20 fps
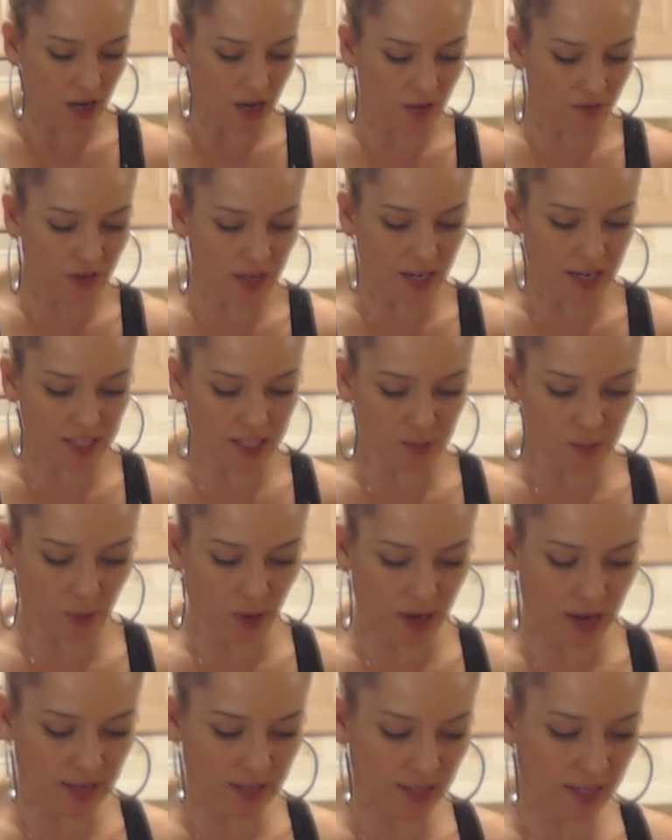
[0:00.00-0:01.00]
of a nice
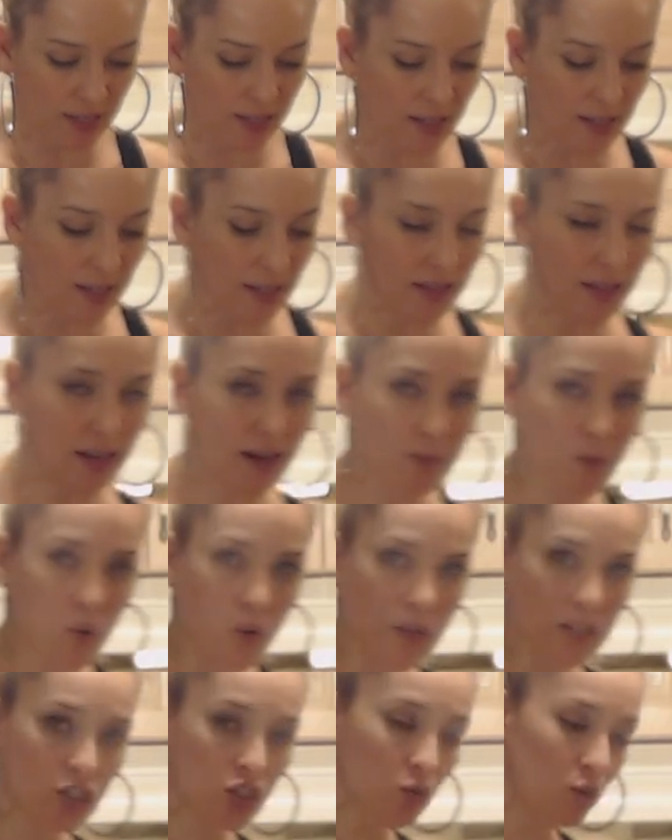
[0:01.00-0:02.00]
brandy that I'm
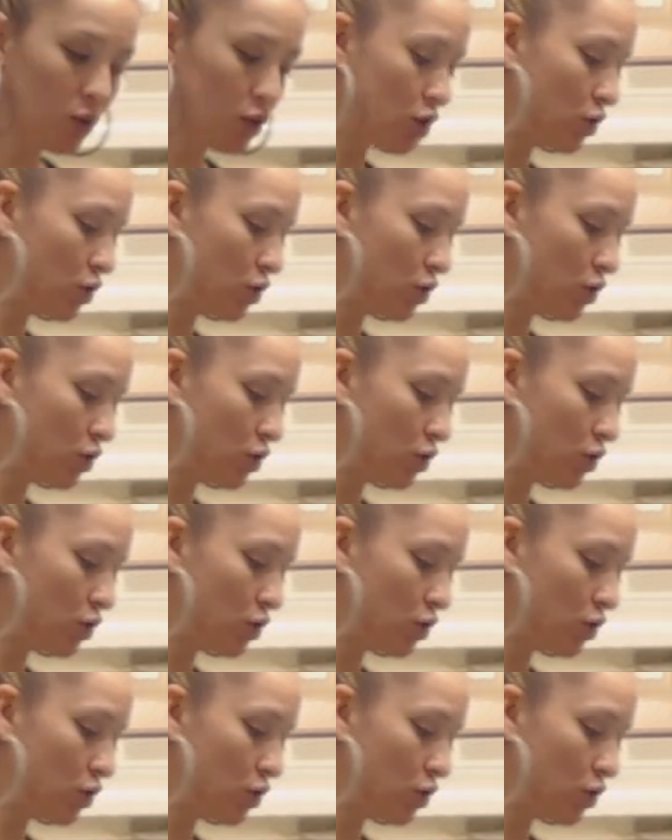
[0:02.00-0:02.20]
going to